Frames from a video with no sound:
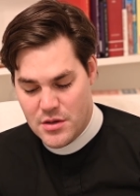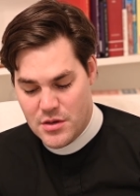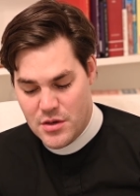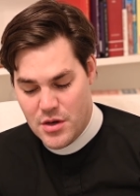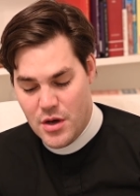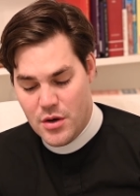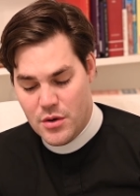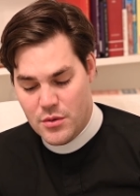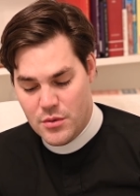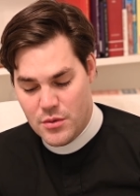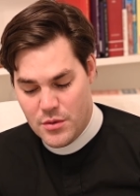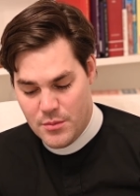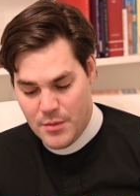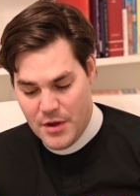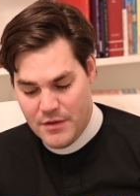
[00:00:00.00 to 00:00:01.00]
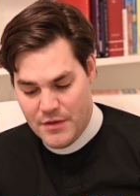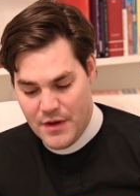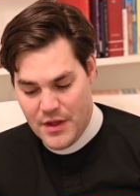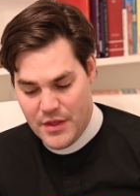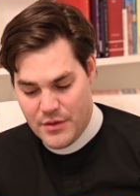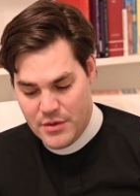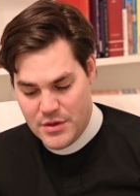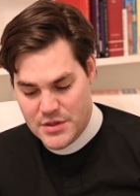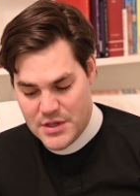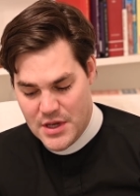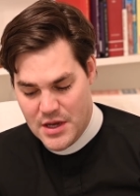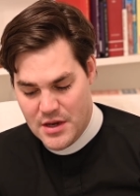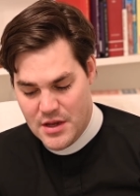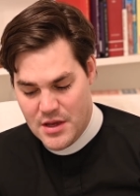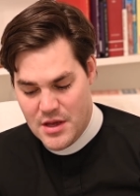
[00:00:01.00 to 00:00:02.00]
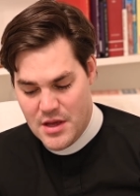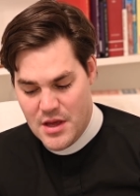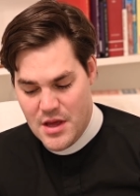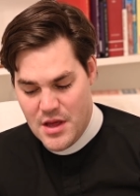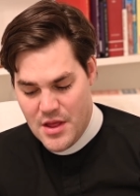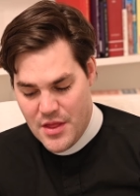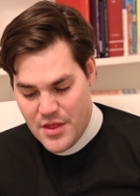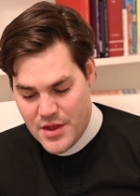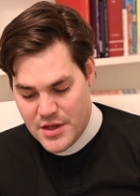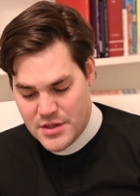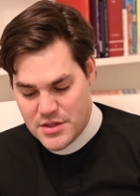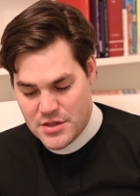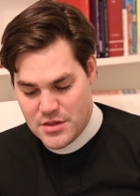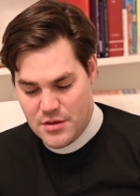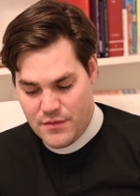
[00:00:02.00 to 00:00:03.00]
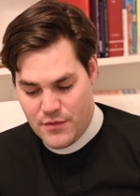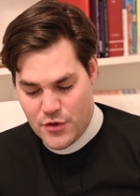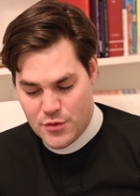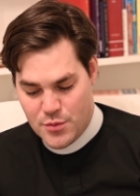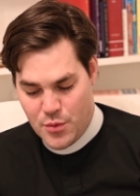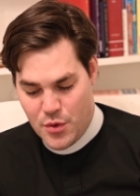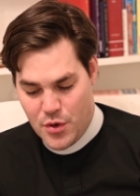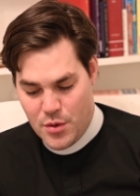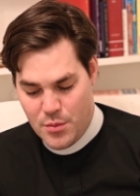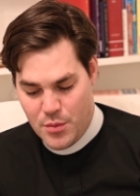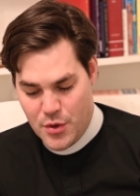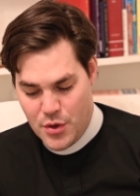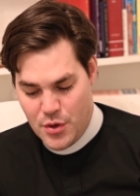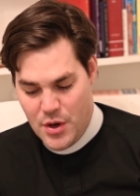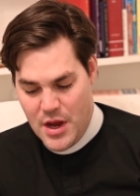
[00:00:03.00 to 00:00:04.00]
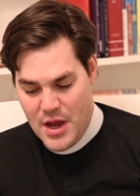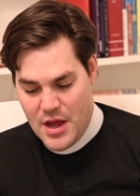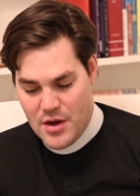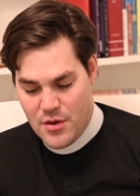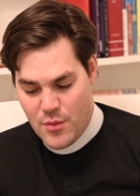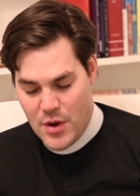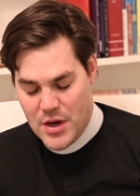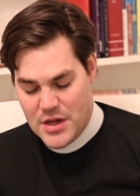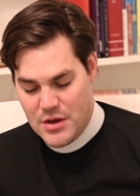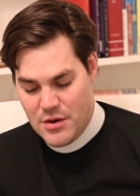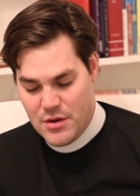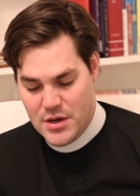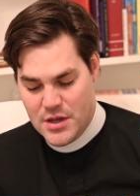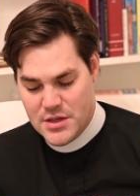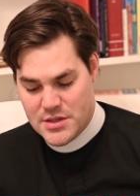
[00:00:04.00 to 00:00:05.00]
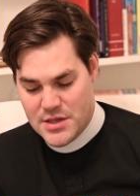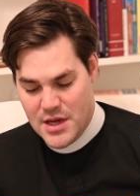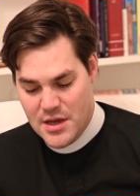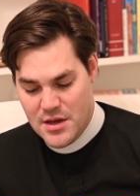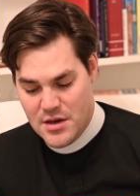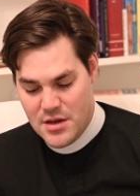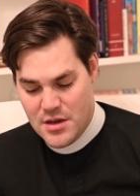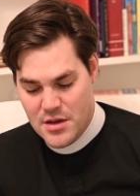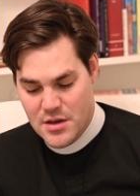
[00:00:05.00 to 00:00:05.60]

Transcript: No, my father, he said. This is the firstborn. Put your hand right here on his head.